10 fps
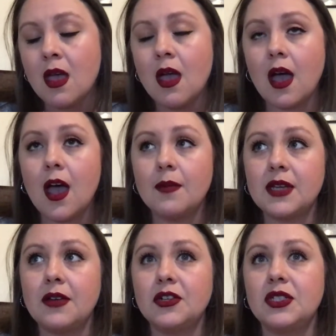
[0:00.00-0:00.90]
to
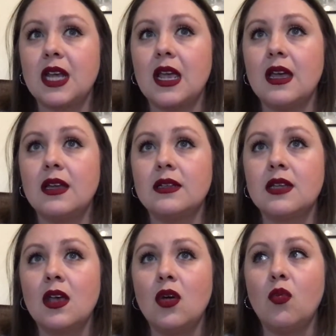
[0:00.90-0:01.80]
understand
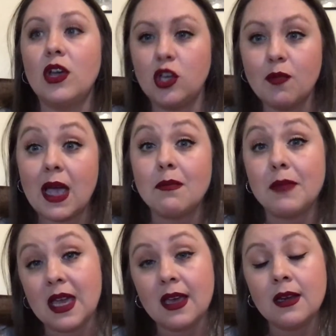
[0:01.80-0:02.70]
what you might
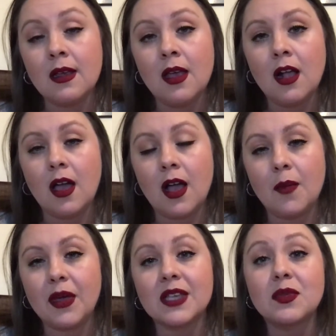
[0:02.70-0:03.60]
mean,
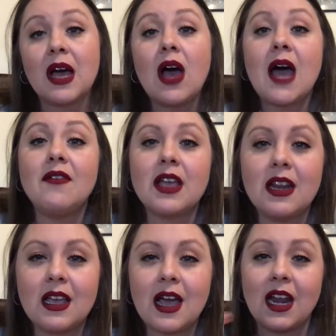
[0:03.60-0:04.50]
because without having
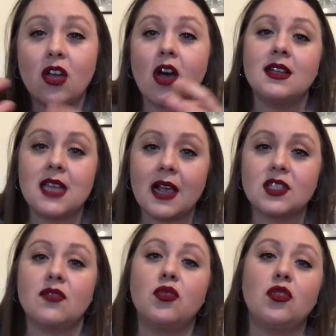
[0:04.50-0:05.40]
any kind of
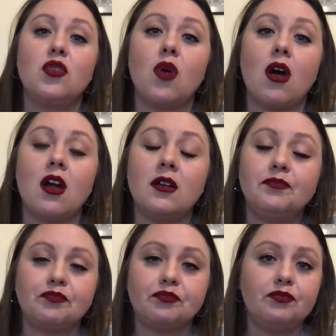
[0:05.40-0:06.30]
context of who you
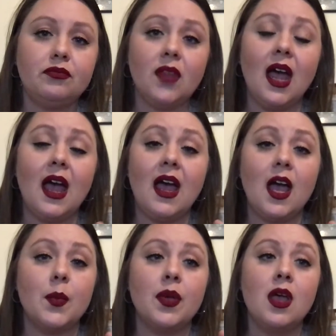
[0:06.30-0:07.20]
are,
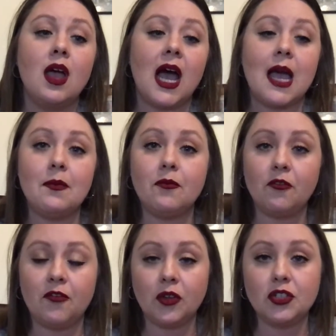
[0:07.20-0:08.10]
I'm
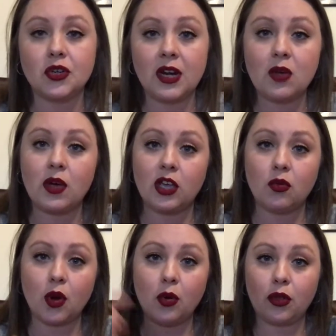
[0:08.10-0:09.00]
filtering what you
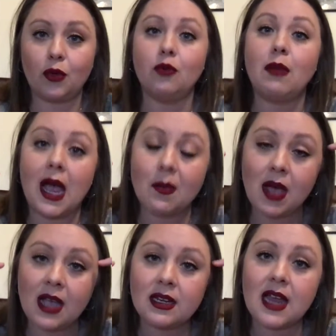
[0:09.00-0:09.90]
wrote through my
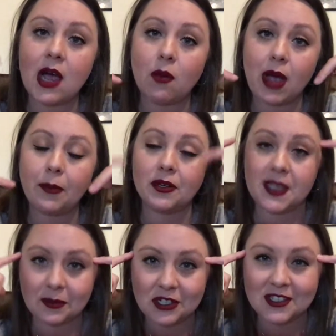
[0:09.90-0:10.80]
mind and how my
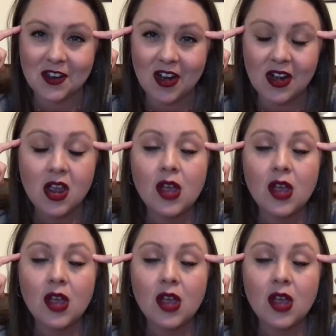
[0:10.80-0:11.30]
perceptions are,